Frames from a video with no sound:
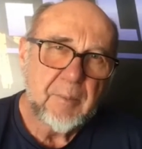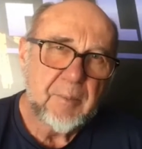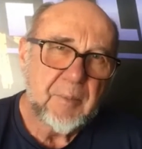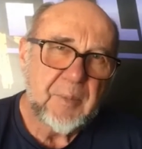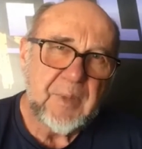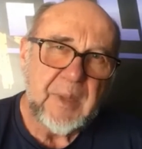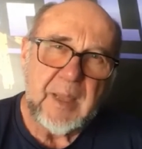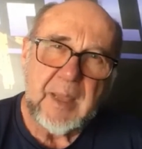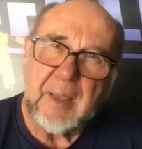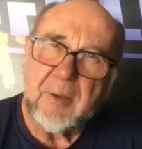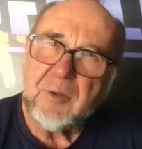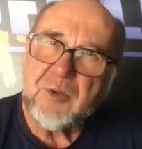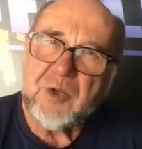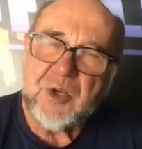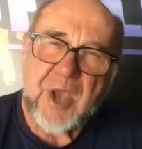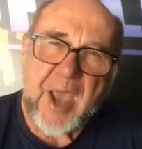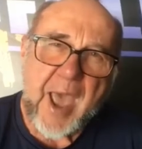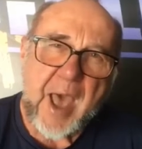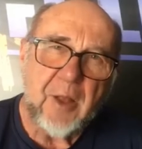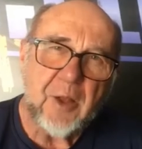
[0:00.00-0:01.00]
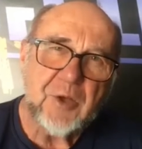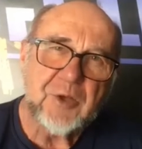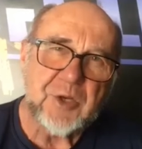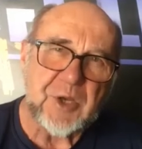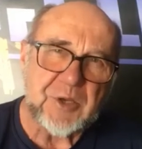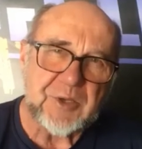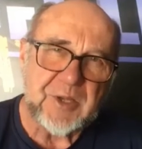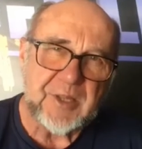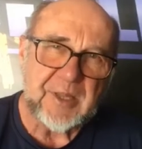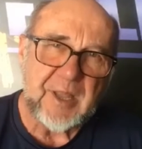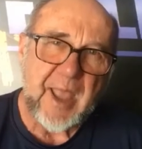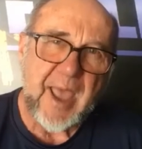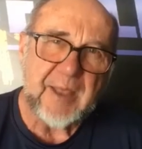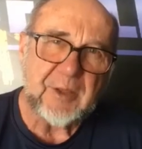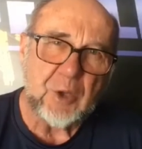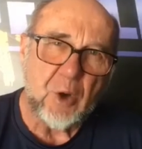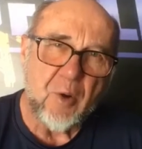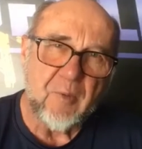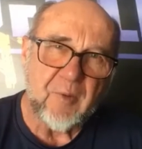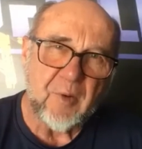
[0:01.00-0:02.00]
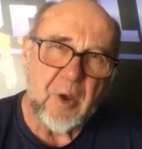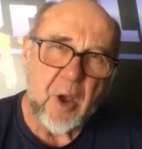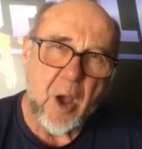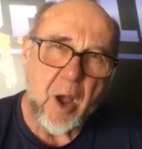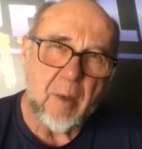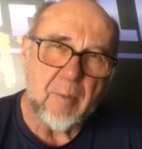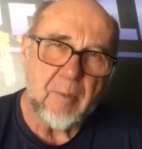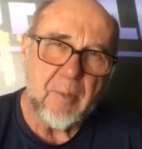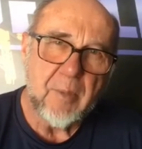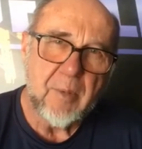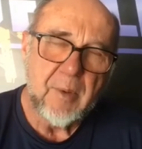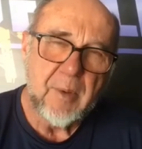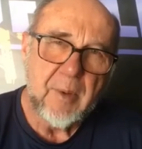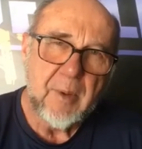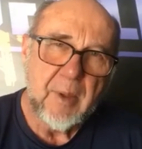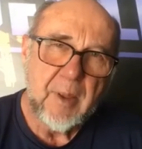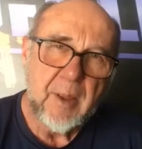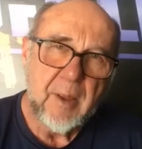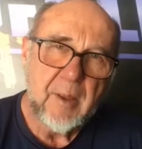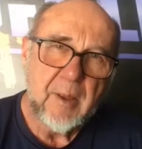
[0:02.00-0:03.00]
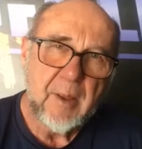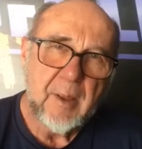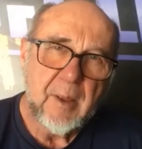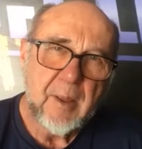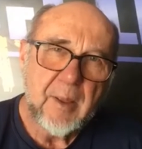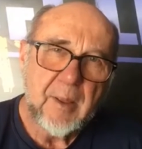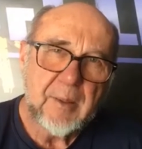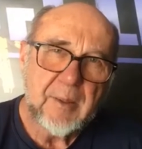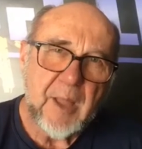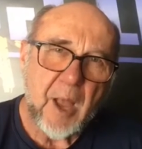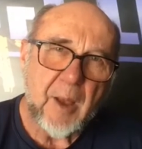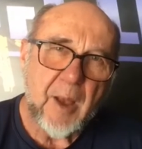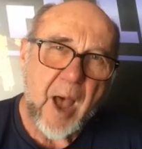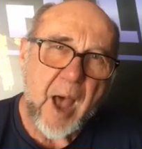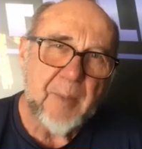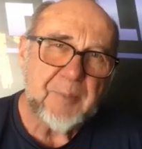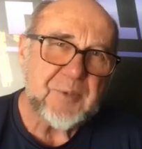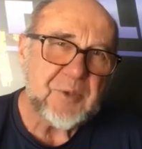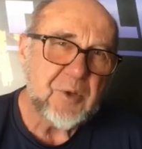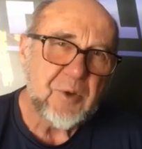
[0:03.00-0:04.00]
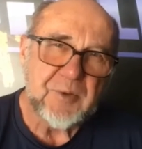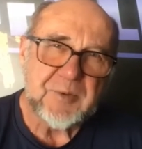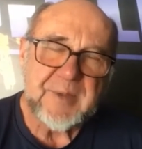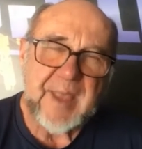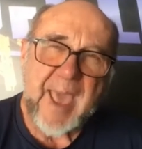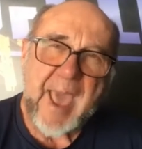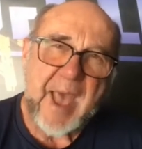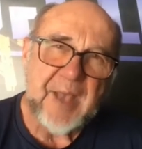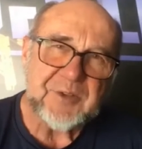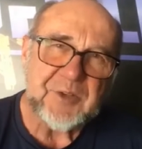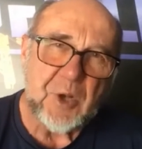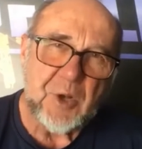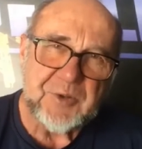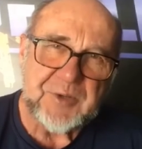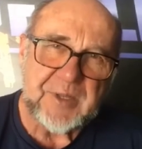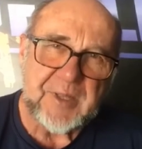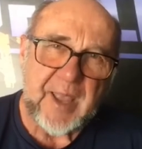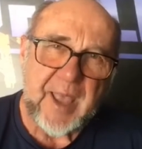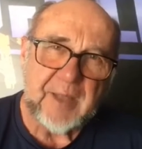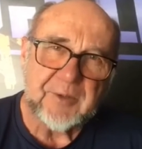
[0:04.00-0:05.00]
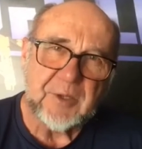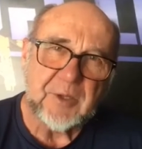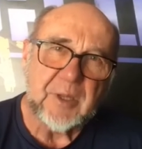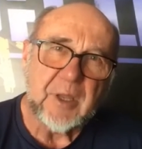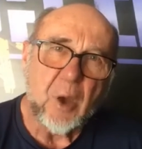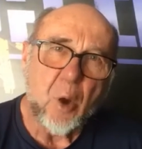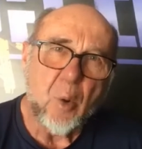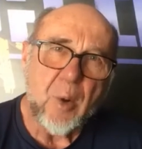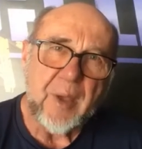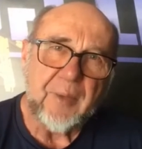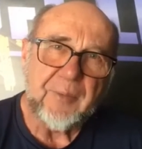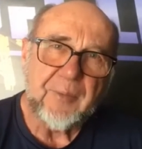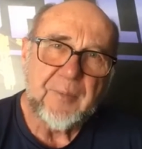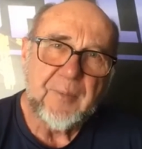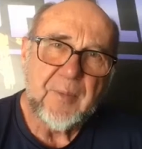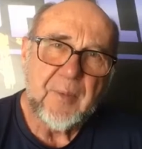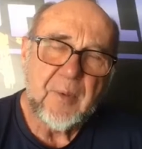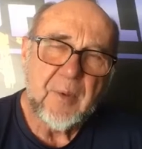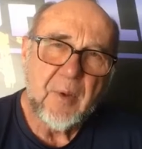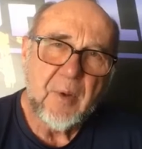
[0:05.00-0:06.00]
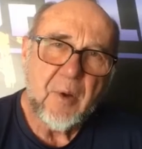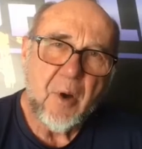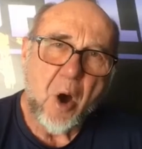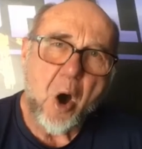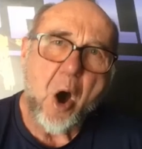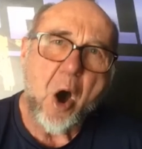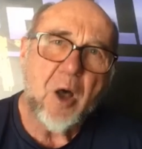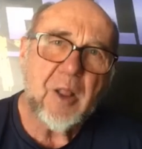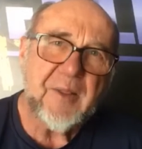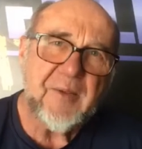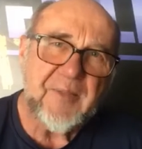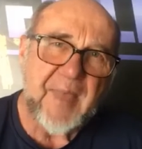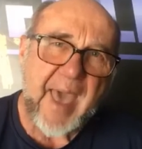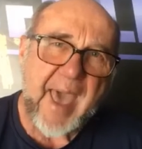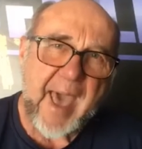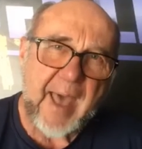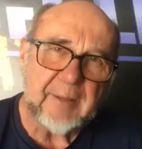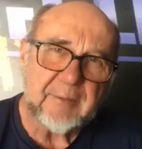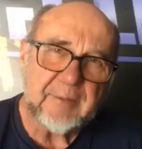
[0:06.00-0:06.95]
the challenges that they had to overcome, the obstacles, the assholes that they had to deal with. All of that